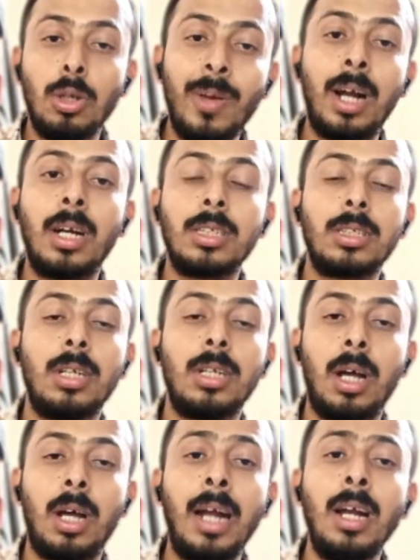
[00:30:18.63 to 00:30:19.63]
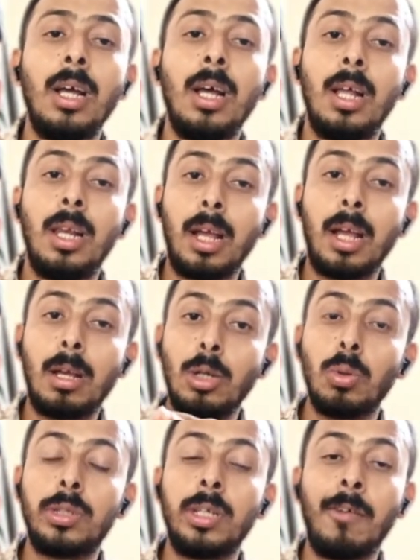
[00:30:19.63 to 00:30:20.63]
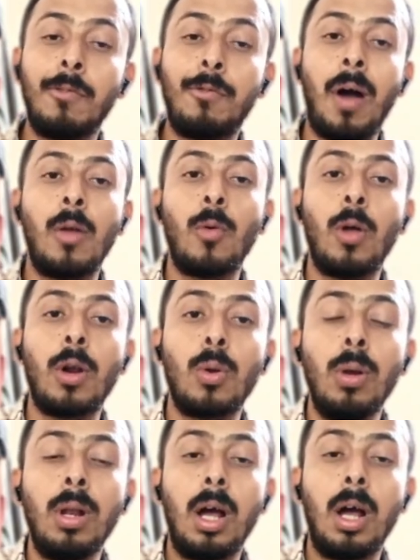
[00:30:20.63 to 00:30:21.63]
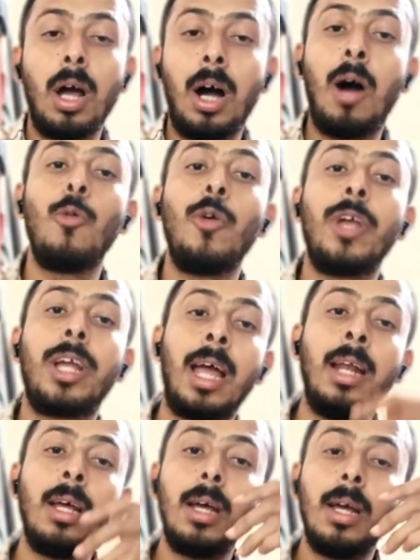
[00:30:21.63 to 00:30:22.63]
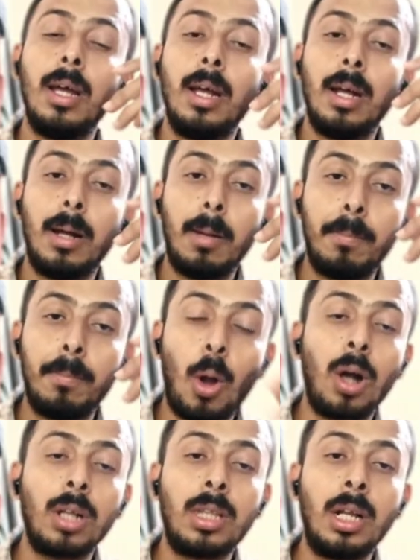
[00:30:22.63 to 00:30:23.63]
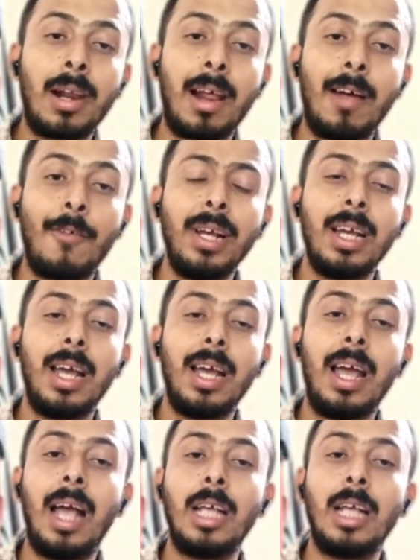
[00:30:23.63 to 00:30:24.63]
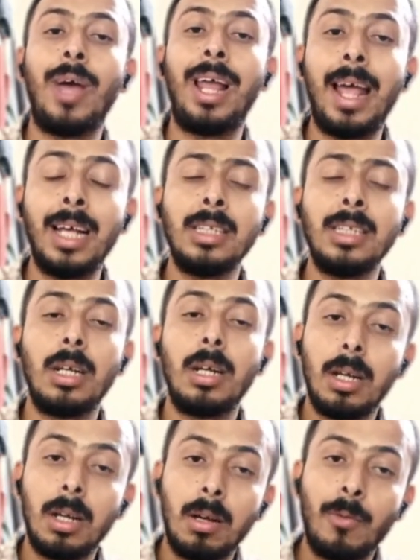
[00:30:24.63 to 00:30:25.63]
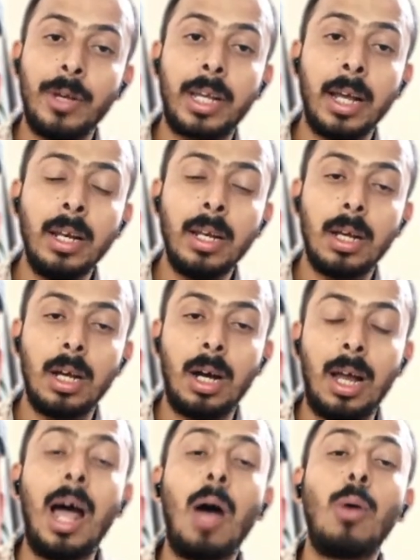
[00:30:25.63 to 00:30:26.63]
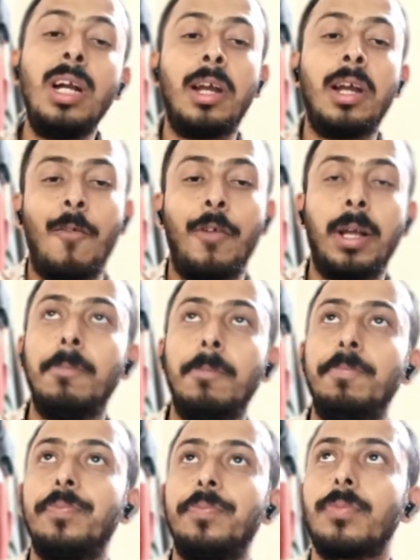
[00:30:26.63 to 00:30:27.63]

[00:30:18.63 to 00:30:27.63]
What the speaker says: you will understand, like, using firewall rule, how we can block the traffic as well as we can allow the traffic.